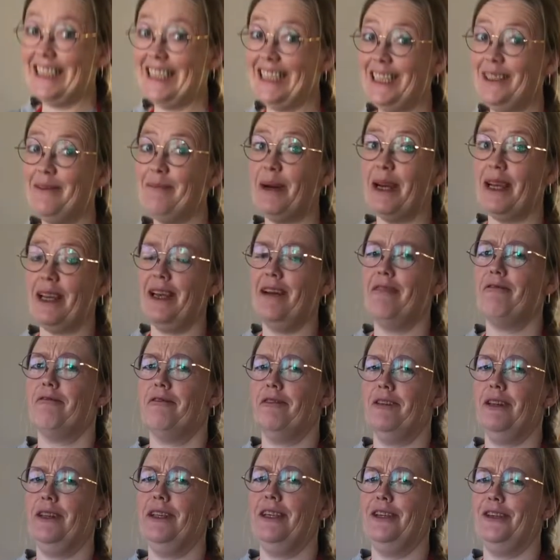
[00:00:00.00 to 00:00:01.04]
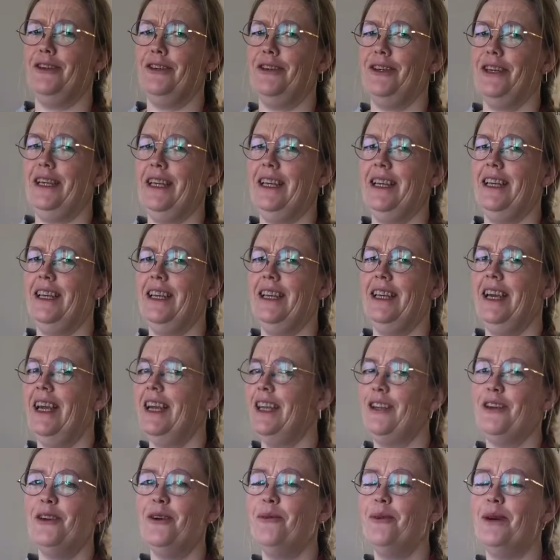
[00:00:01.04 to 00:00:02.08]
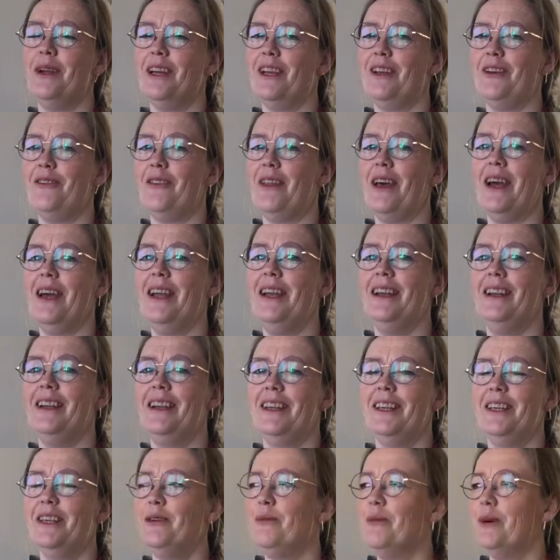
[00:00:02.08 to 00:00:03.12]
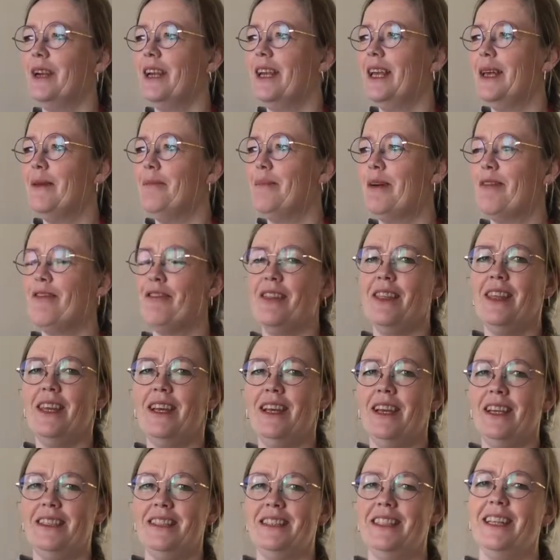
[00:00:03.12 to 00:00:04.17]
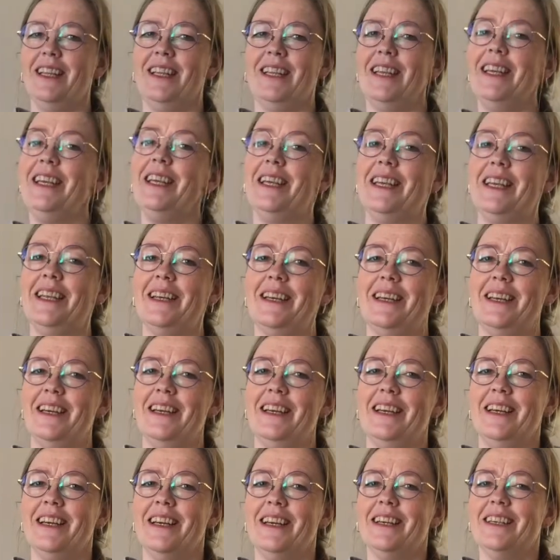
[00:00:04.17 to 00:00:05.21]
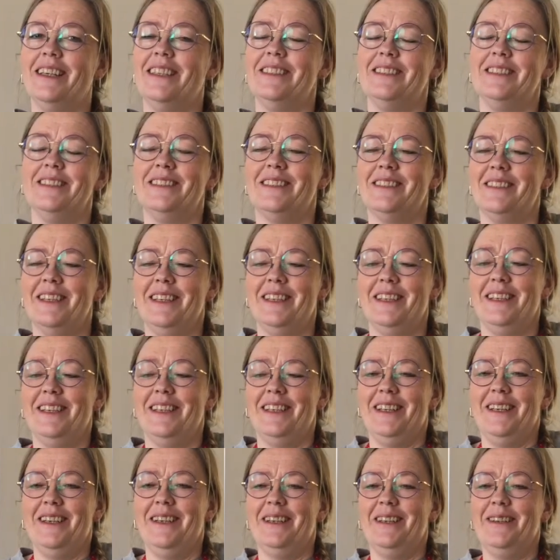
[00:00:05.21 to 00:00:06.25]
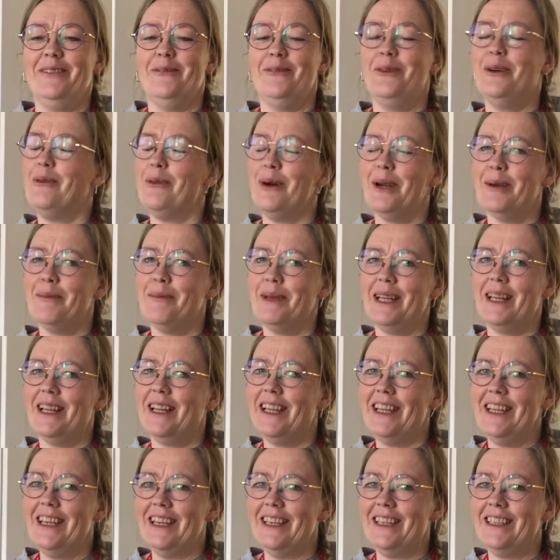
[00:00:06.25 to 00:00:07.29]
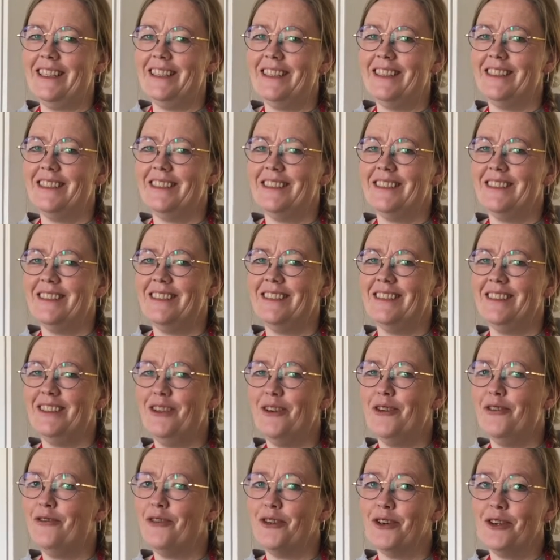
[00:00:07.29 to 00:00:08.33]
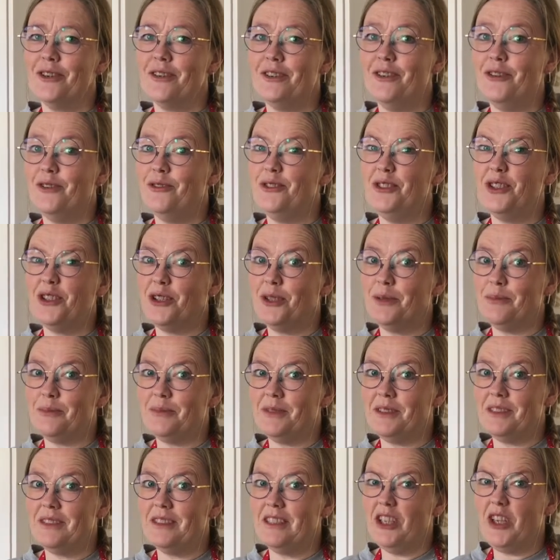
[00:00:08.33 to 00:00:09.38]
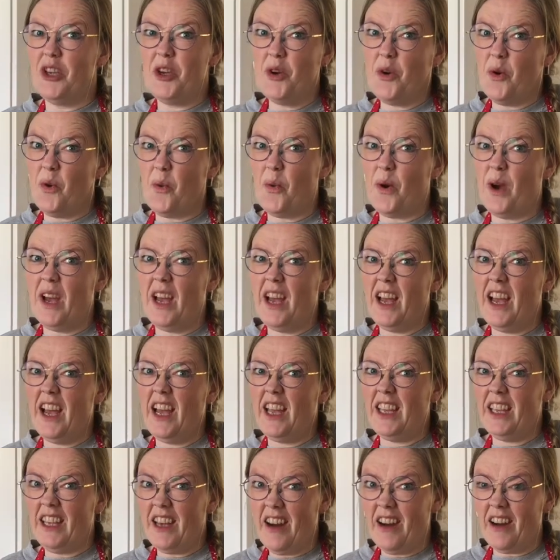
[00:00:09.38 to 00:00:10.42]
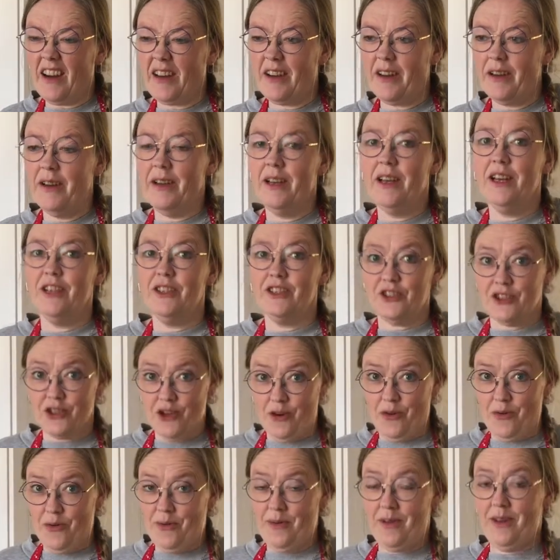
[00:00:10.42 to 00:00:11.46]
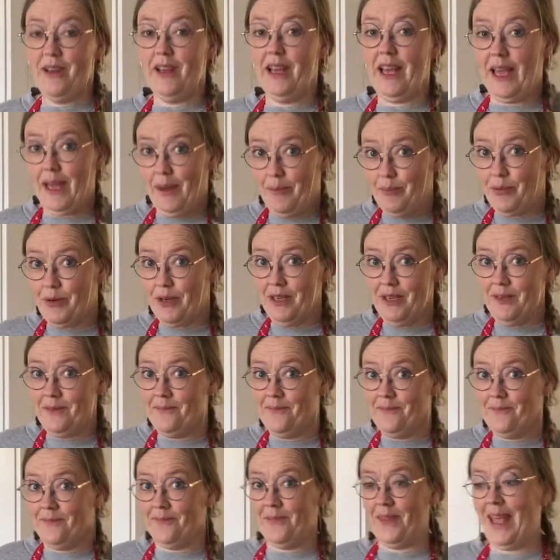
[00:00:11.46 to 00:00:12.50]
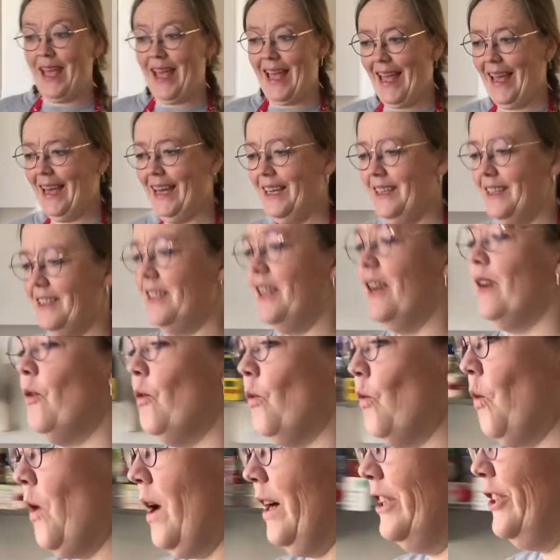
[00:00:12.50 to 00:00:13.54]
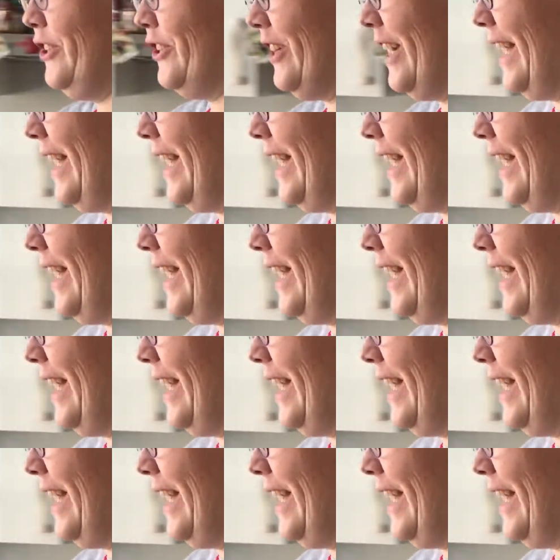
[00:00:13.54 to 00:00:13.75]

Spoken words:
you might get really dirty. You don't want to do that. You want to keep everything nice and clean. Because we want to be clean. No germs. Ew. Yuck. So, apron and wash your